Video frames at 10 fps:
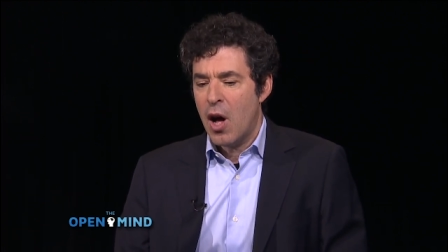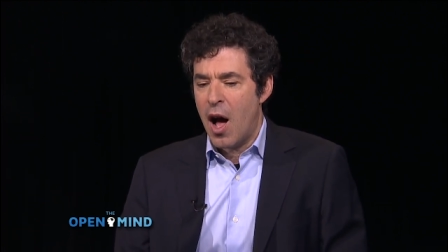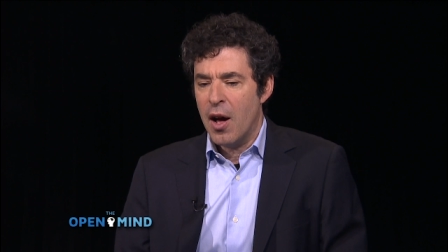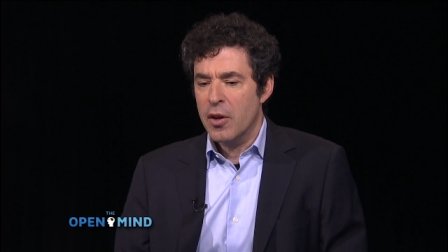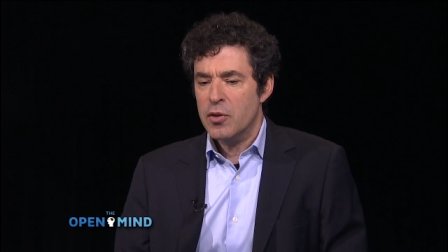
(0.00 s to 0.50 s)

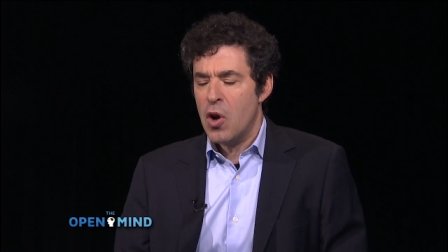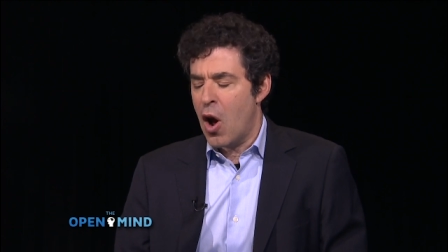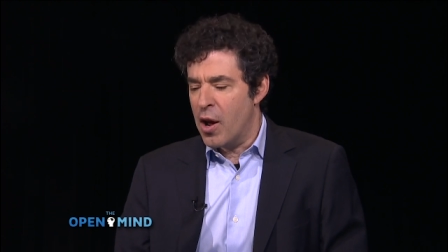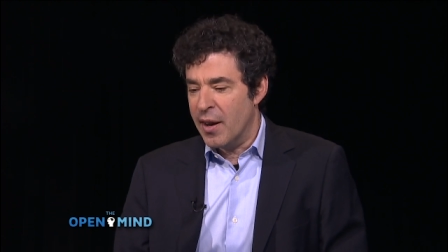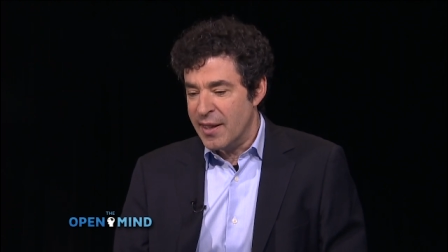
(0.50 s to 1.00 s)
uh,
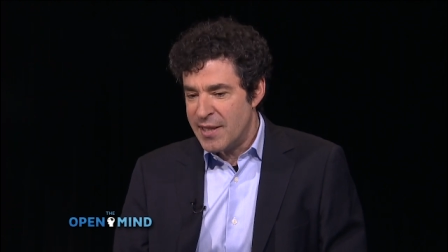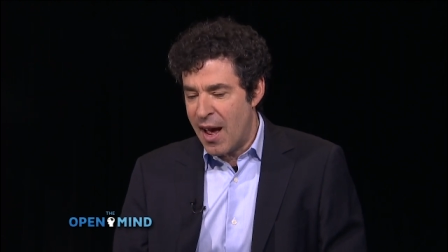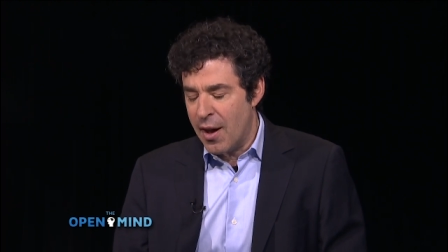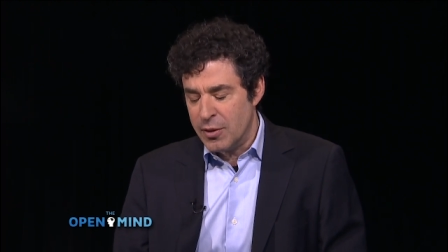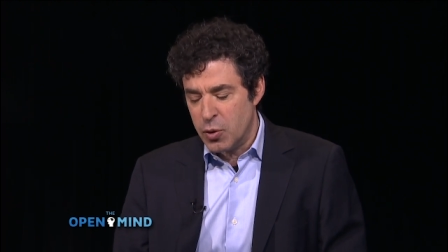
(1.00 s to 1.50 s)
uh
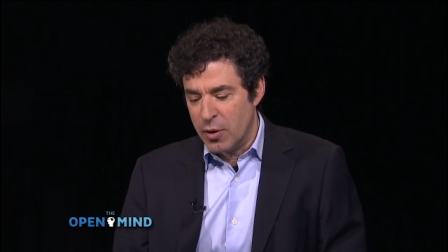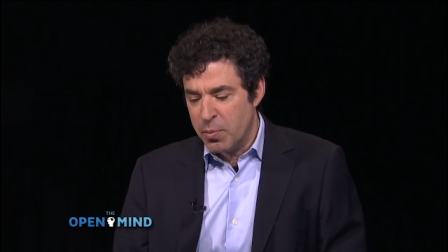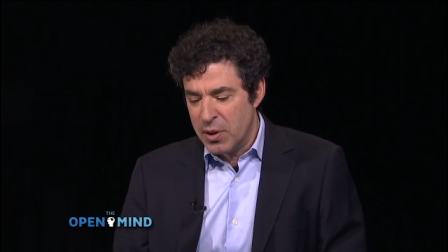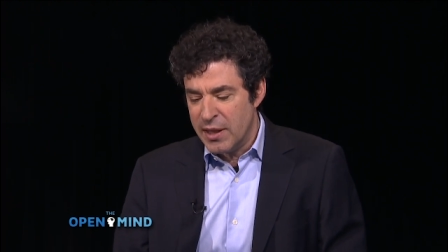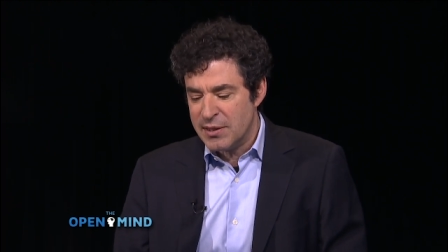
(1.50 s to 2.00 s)
a sort of
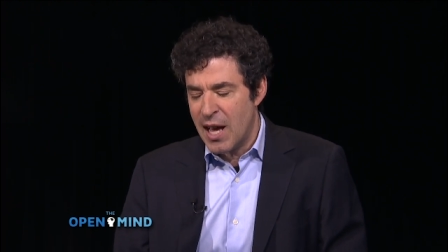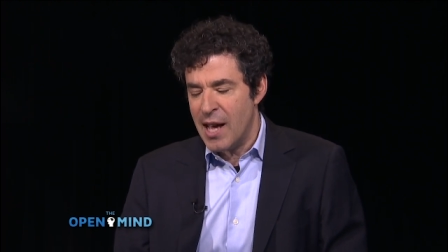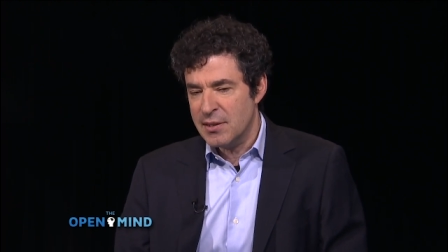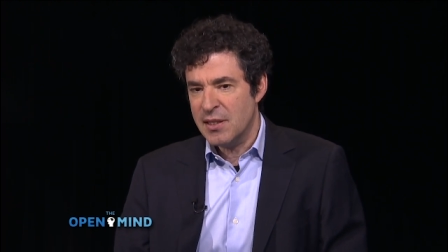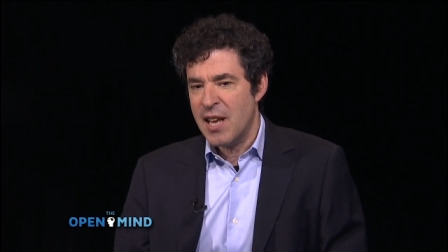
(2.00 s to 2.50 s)

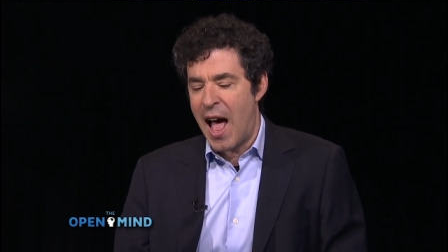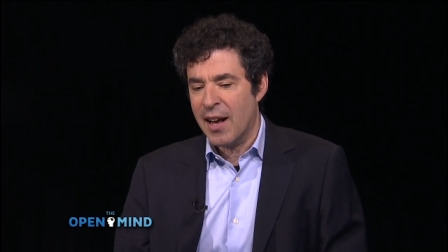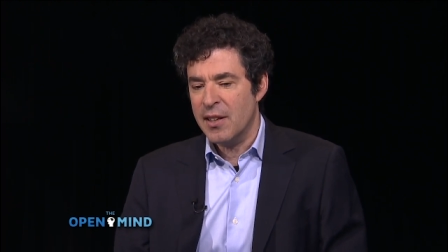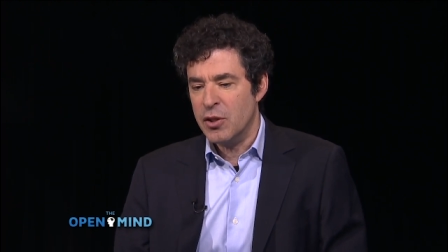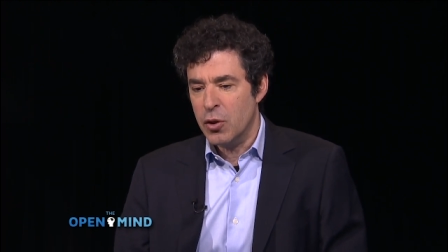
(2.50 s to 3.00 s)
politicized
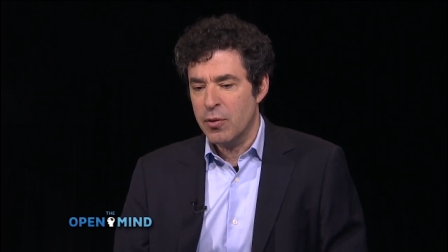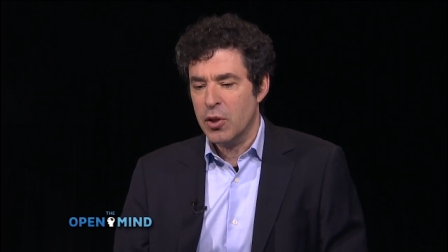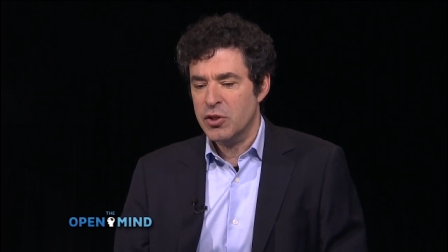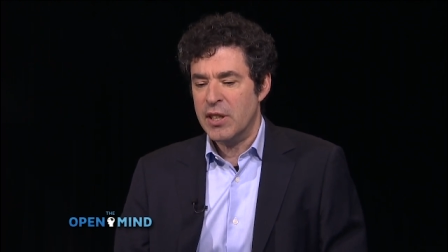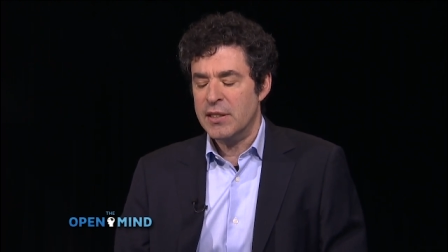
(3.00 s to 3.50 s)
attack on
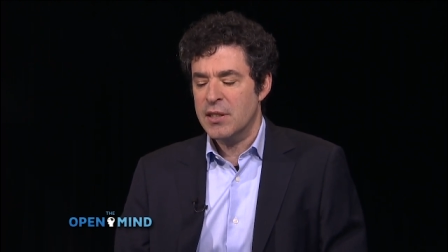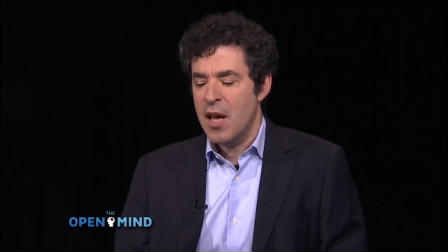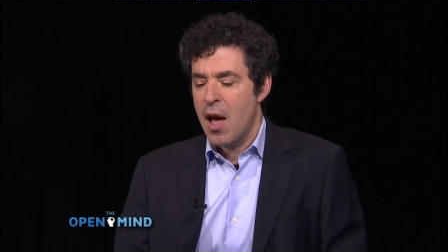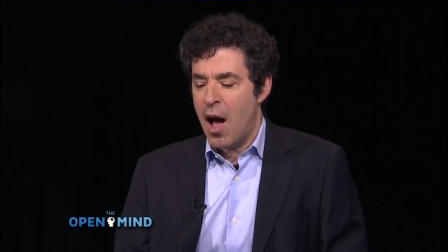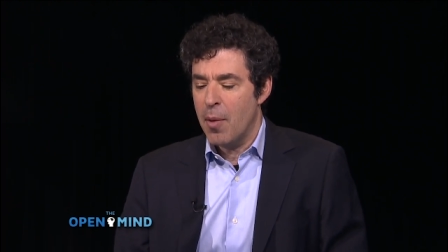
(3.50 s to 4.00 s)
universities
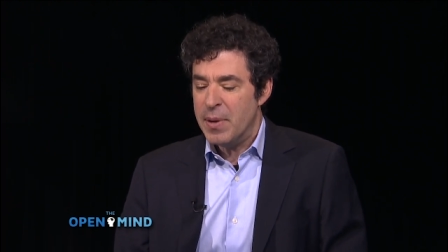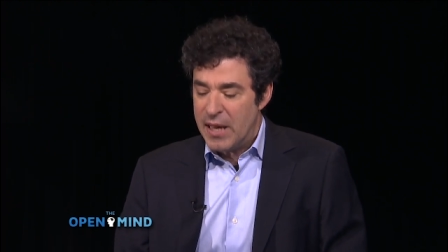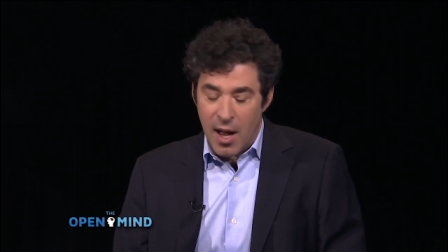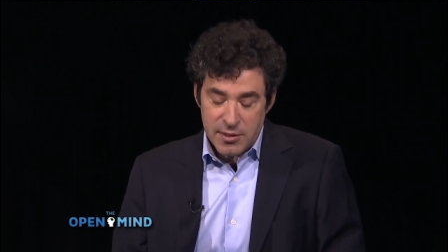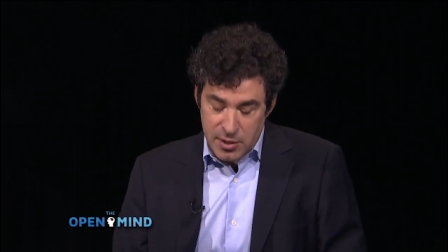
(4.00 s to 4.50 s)
uh,
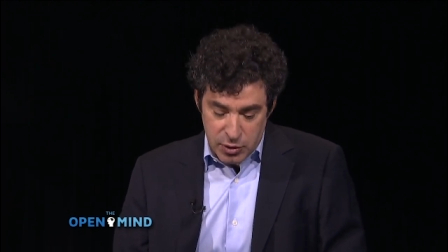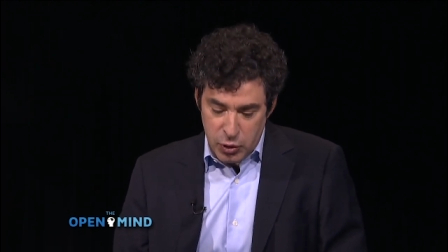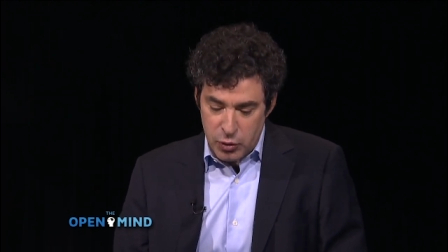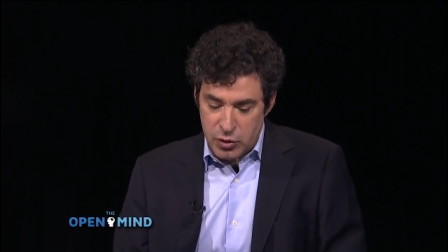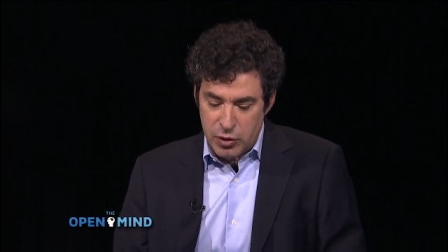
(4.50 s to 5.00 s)
because the
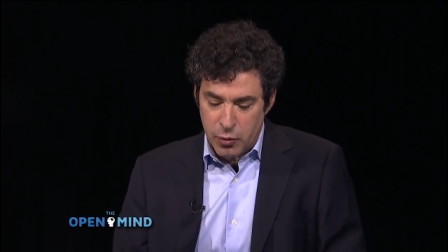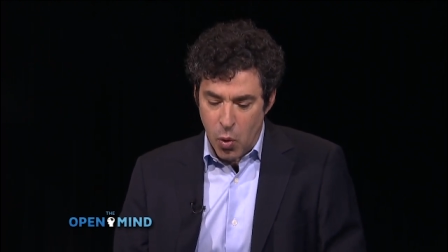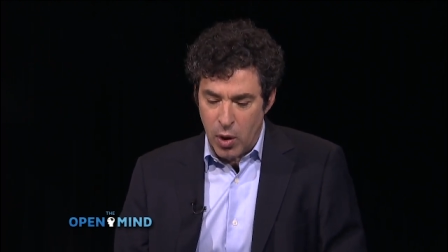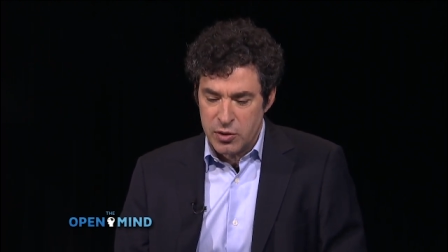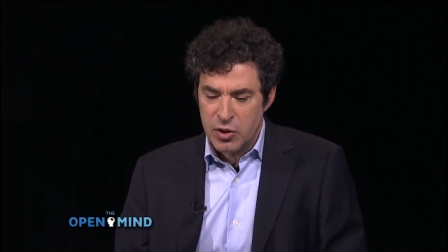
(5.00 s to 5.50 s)
students, of
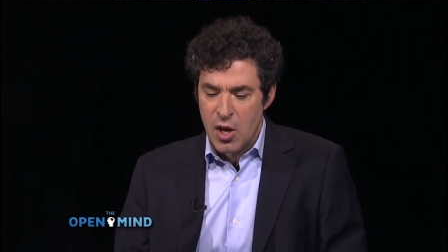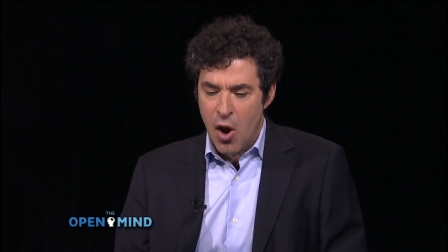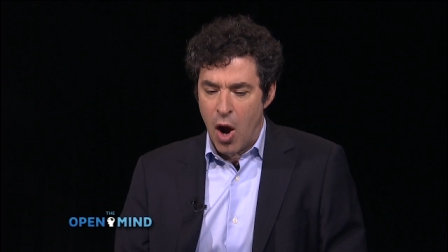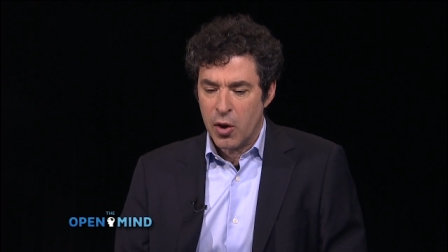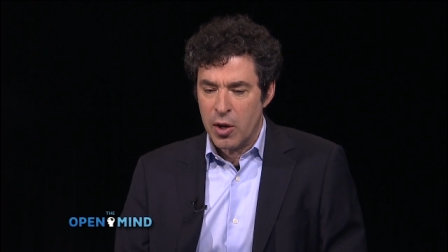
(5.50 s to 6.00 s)
course,
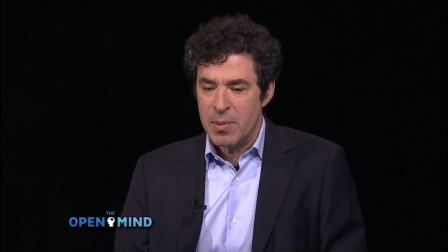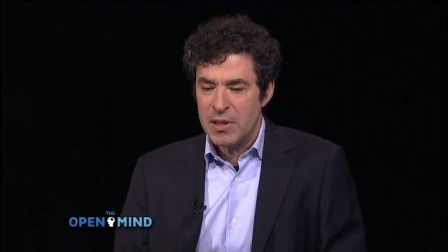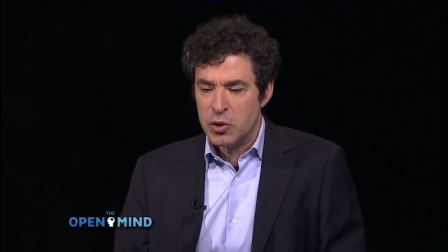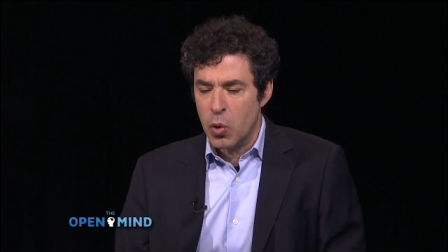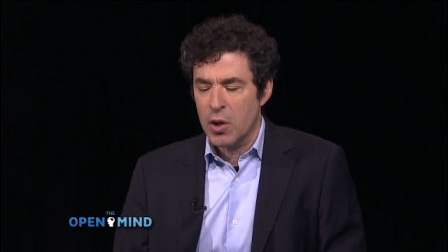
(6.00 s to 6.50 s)
are going to be
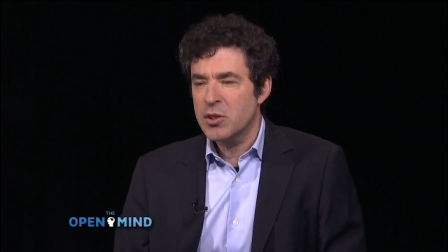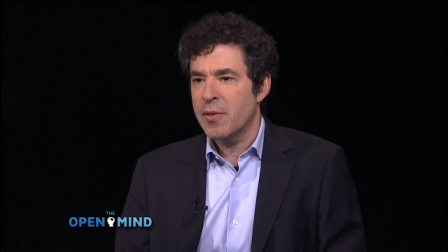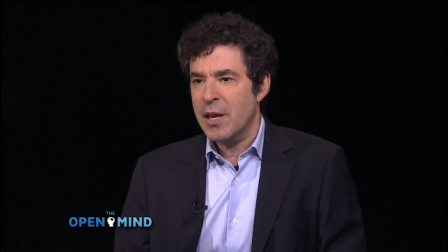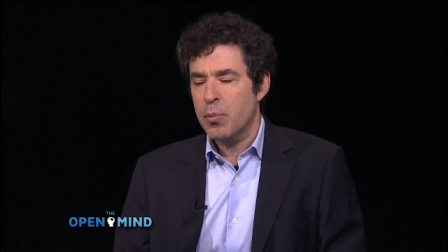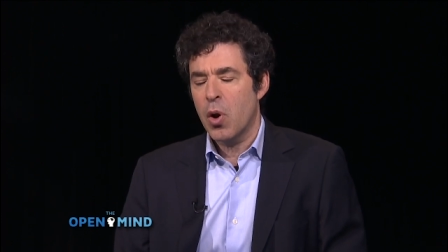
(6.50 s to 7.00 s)
the source of
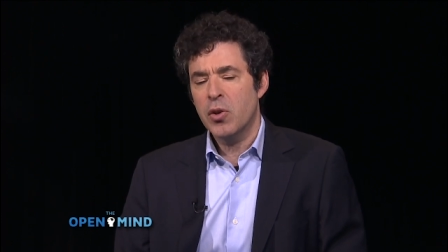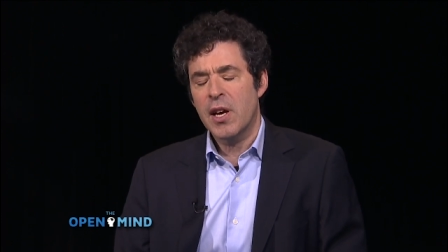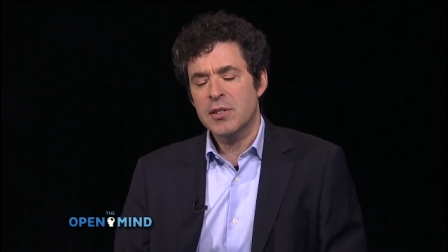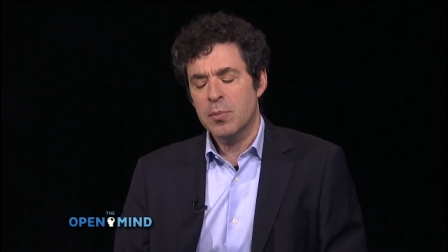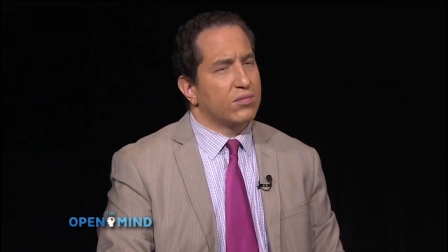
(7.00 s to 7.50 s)
any
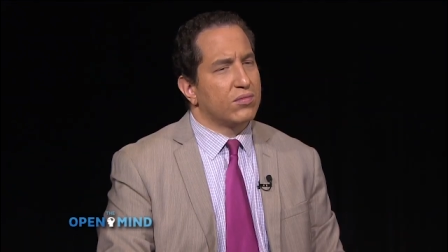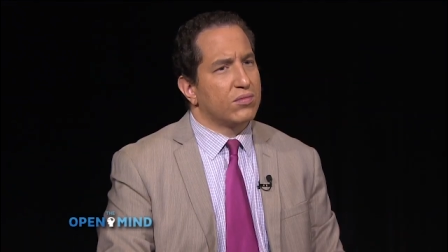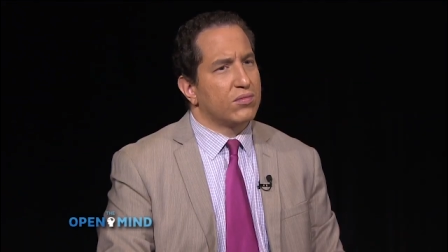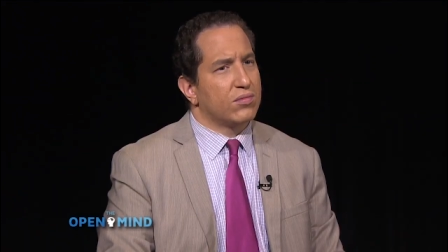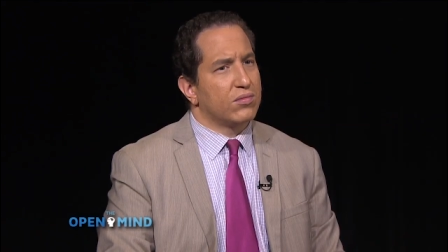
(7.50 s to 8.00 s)
protest movement.